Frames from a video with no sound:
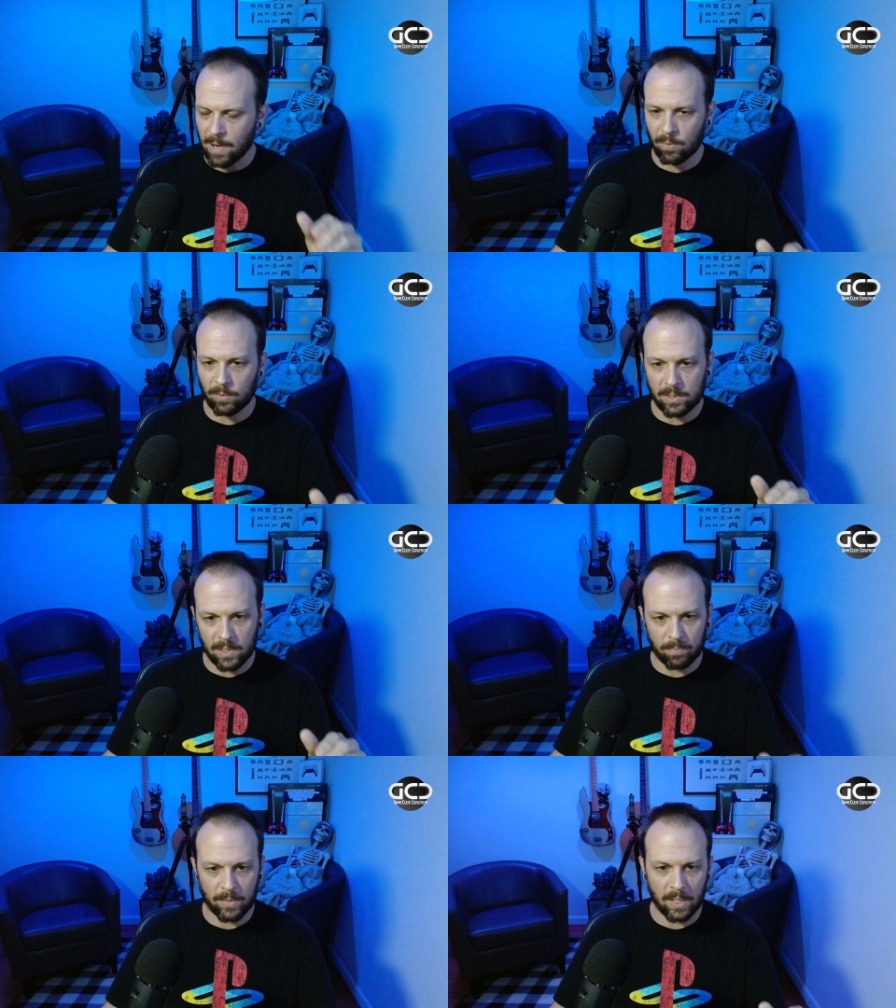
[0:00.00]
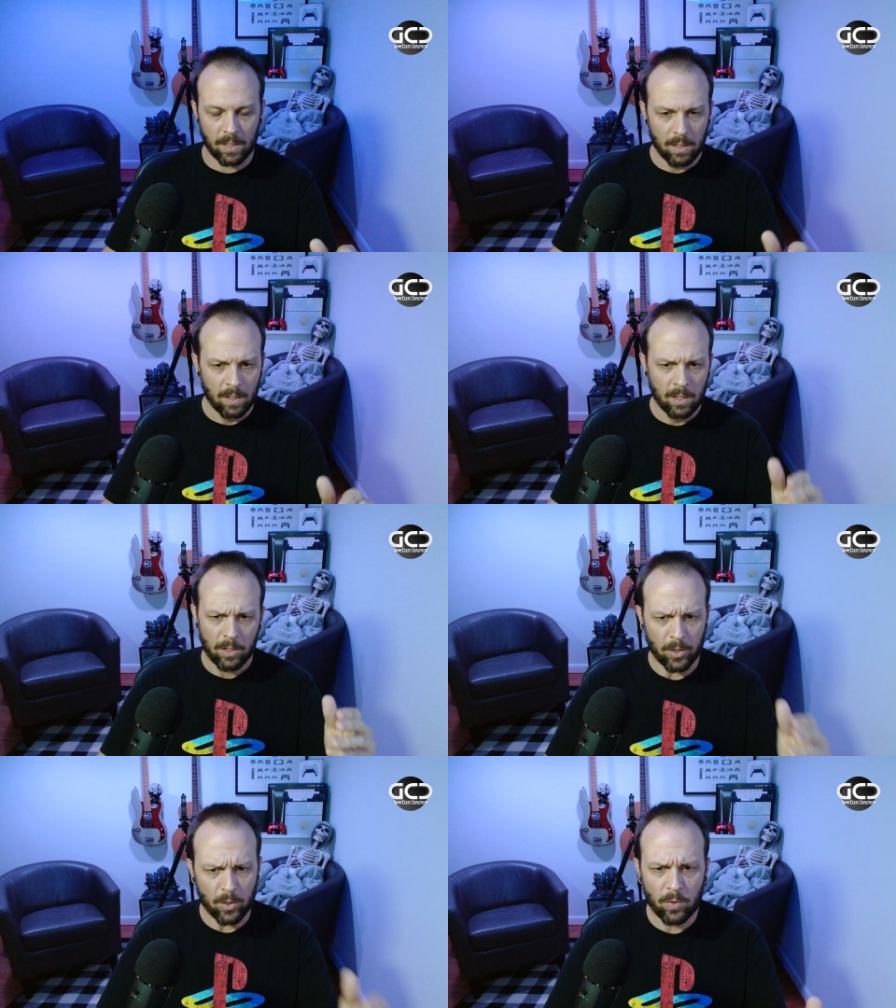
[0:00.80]
out with something
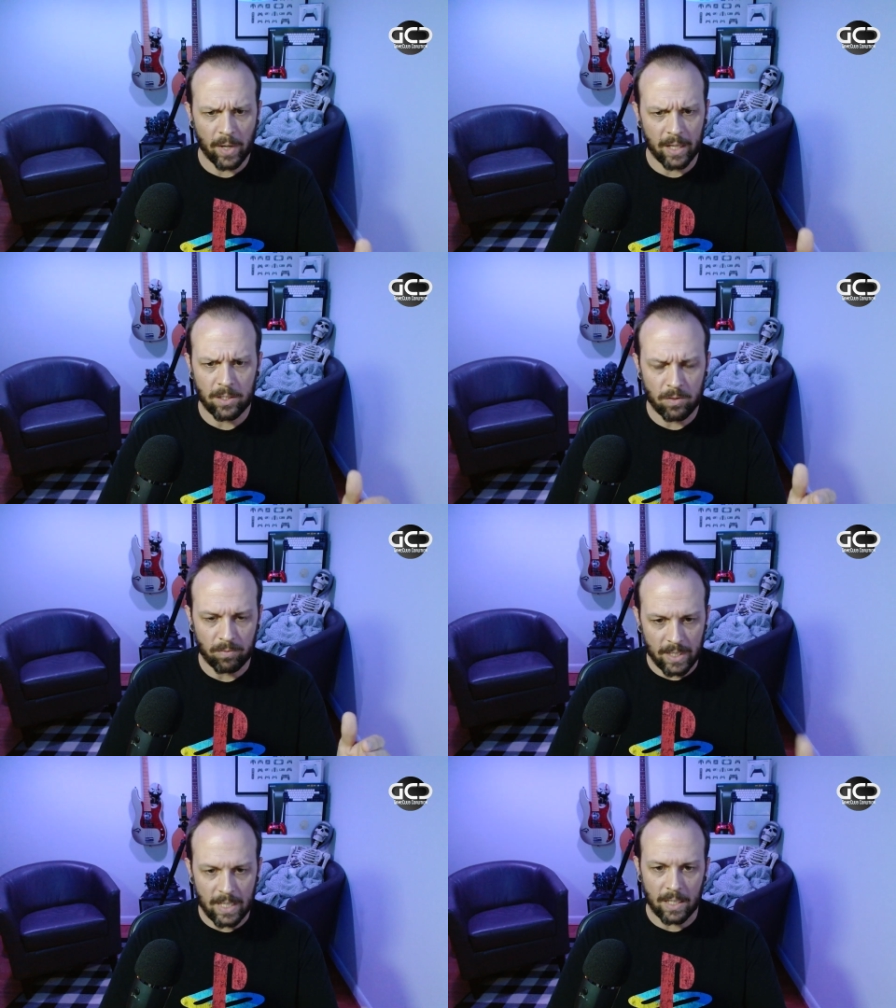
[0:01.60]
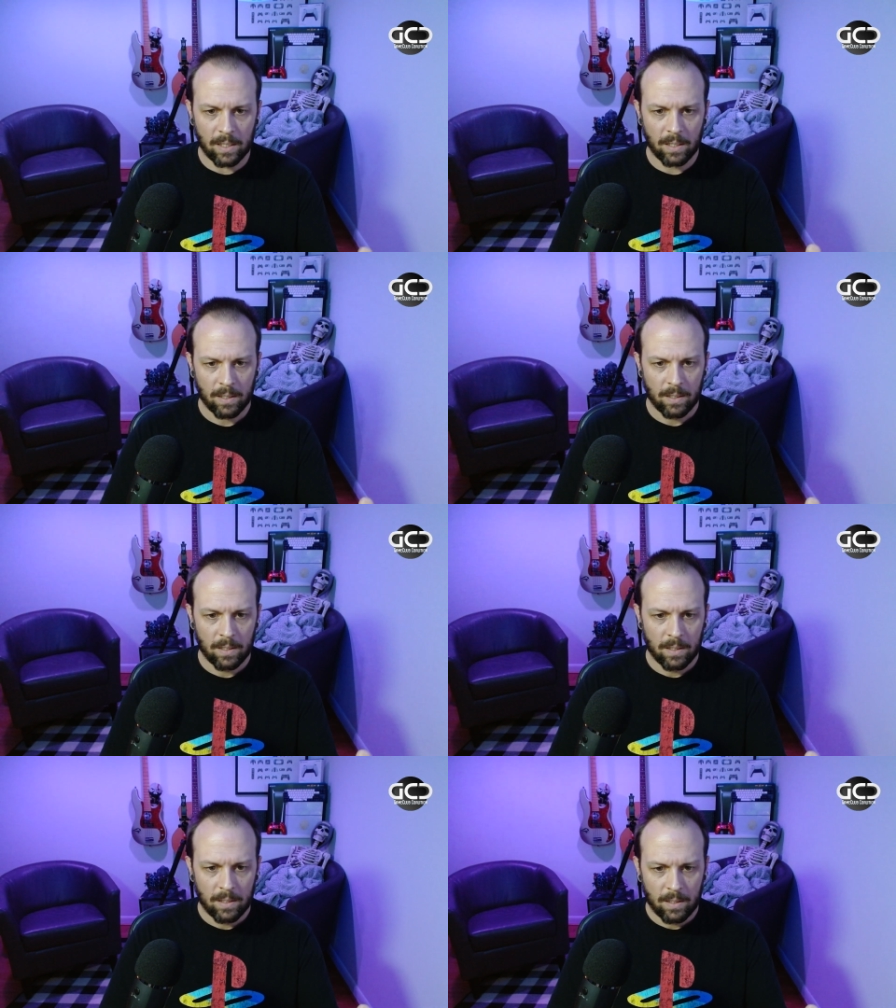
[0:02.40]
new and unique
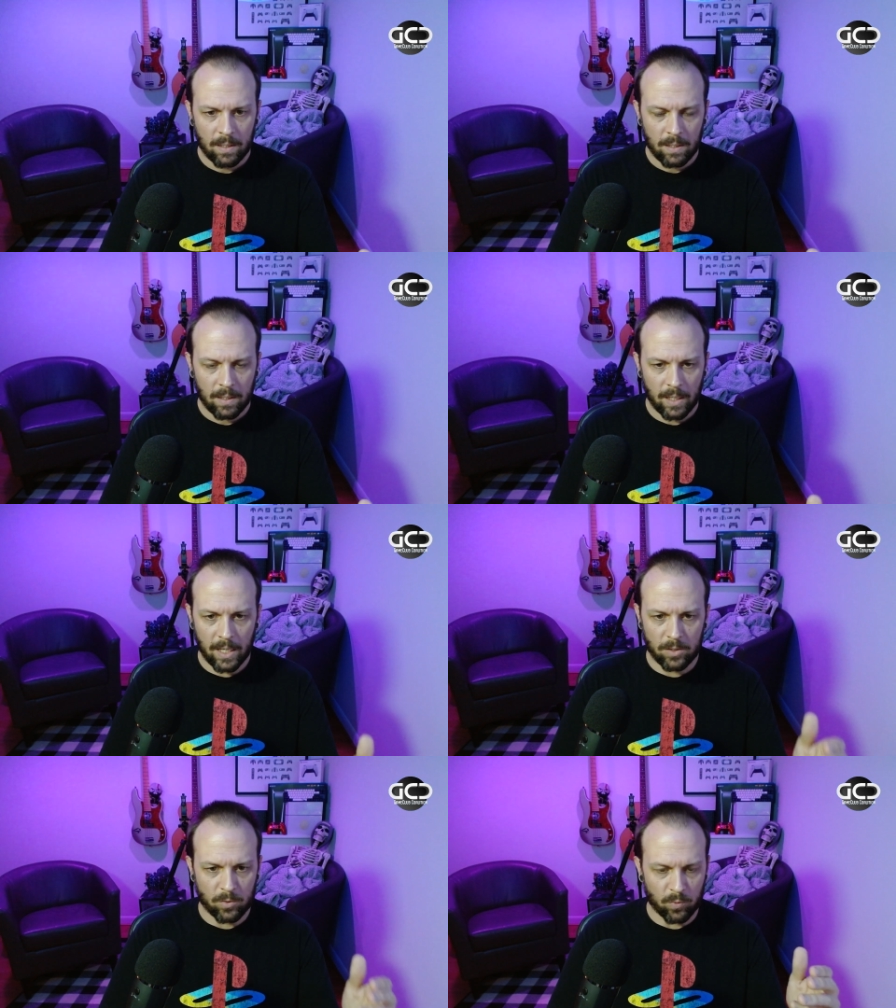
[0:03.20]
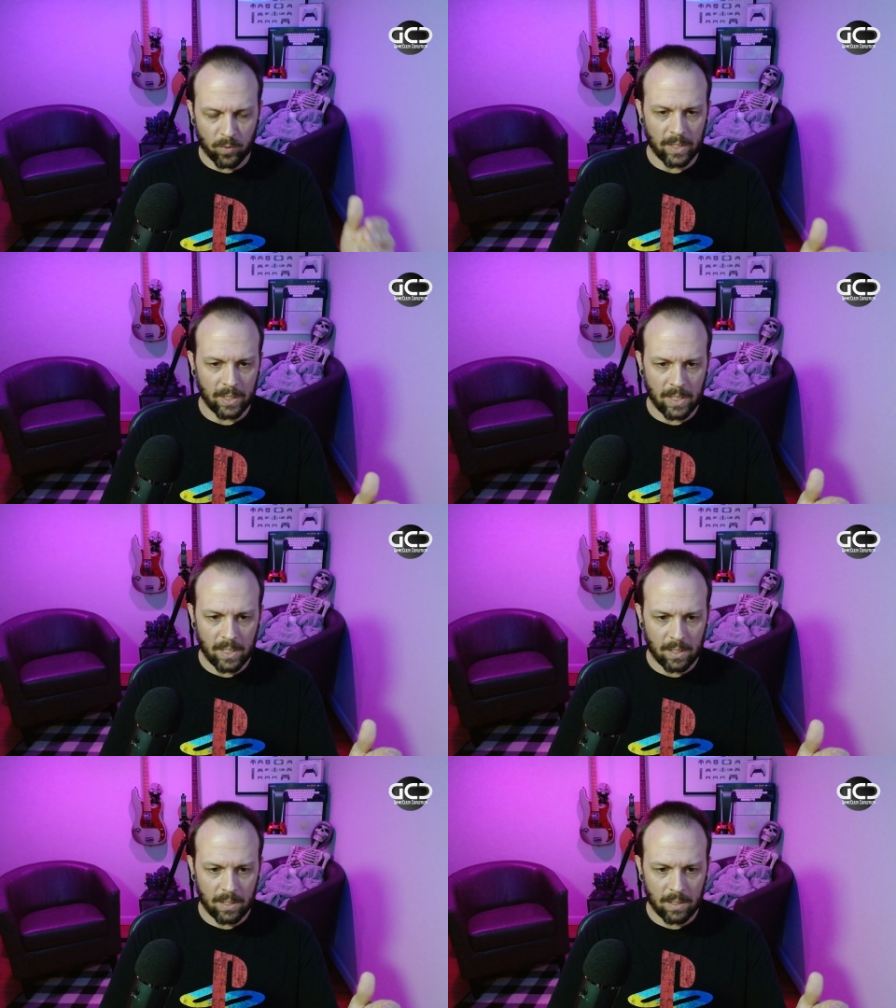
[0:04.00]
is
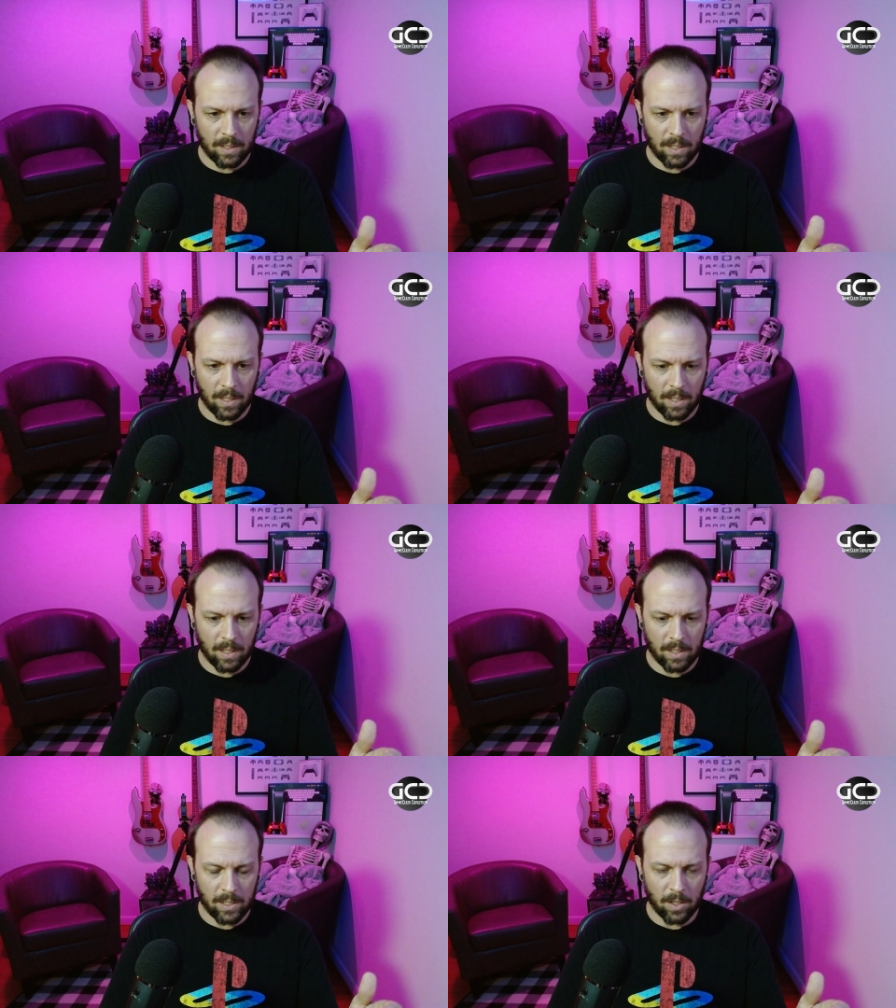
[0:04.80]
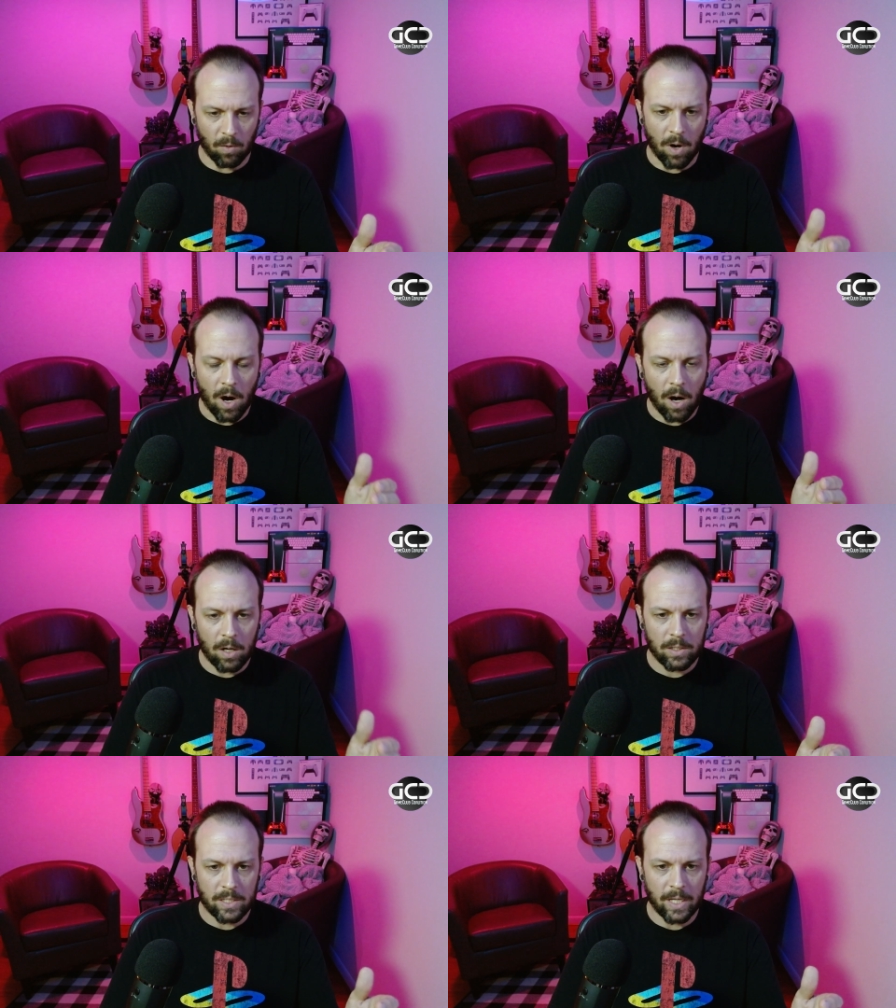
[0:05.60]
really, you know,
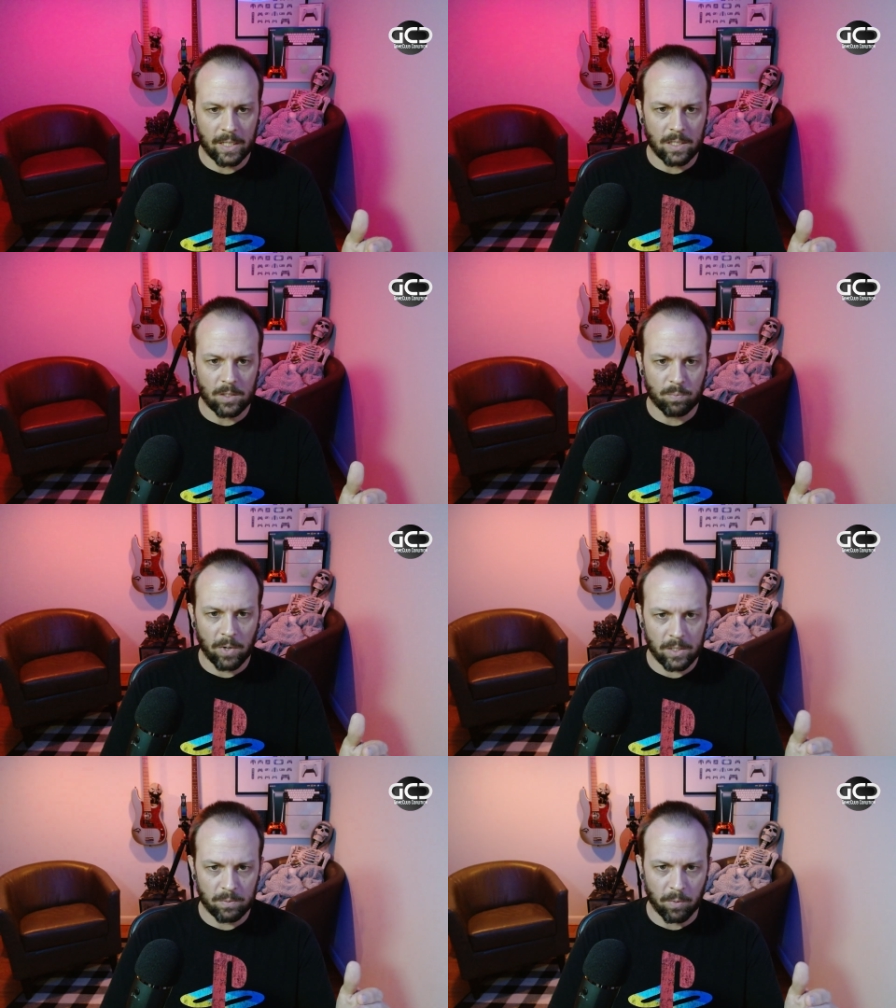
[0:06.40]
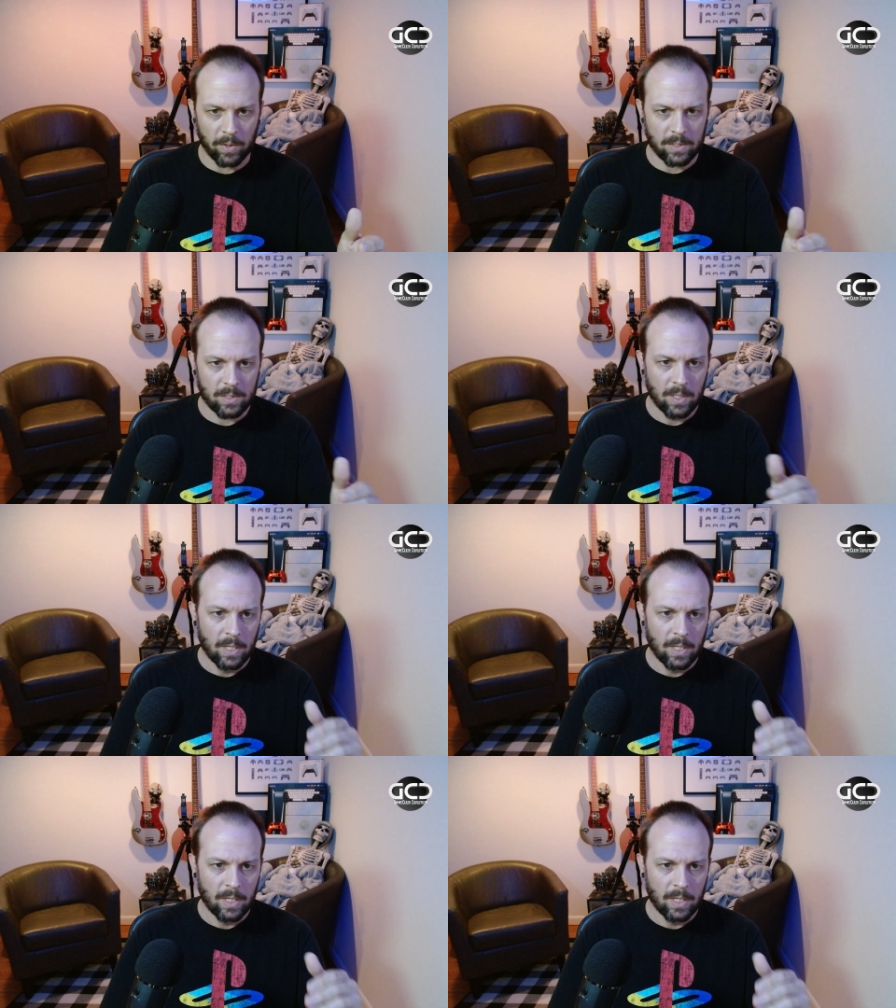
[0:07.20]
hard to hit these price points.